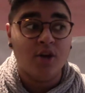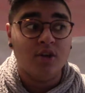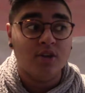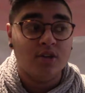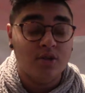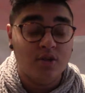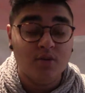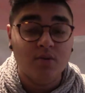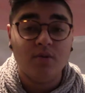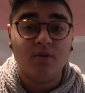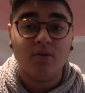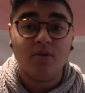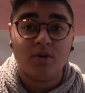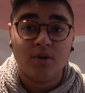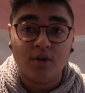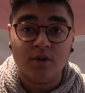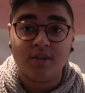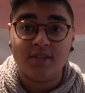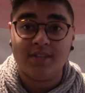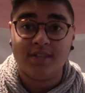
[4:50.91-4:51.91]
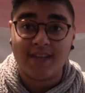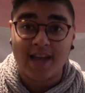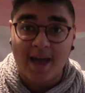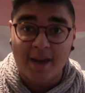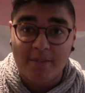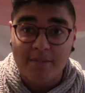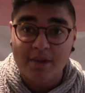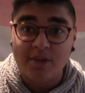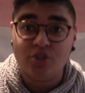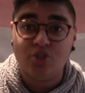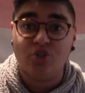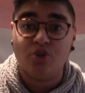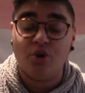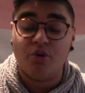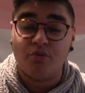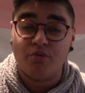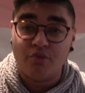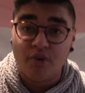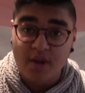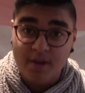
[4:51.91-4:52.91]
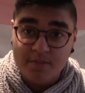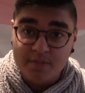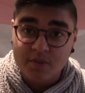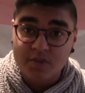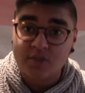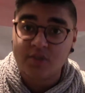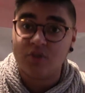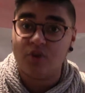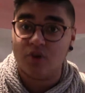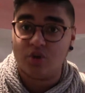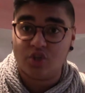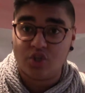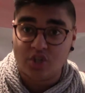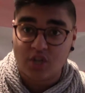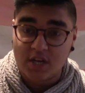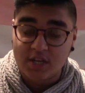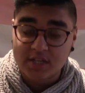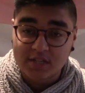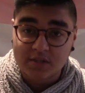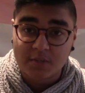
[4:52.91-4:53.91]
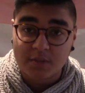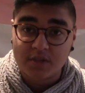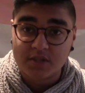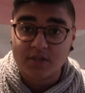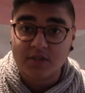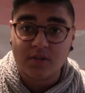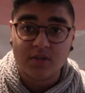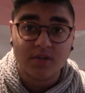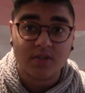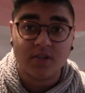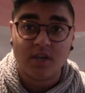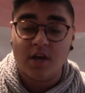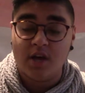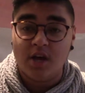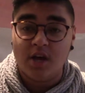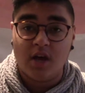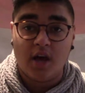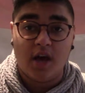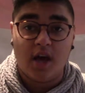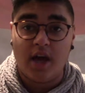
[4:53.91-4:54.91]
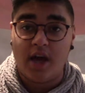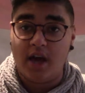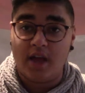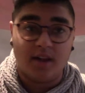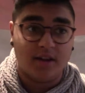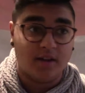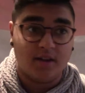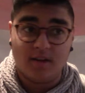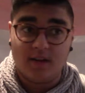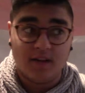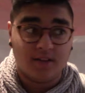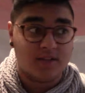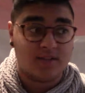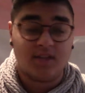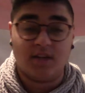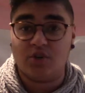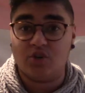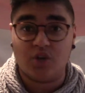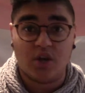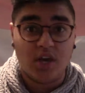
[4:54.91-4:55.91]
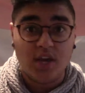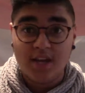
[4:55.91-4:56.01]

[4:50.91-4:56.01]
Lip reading: you could damage your ribs, your chest muscles, and etc.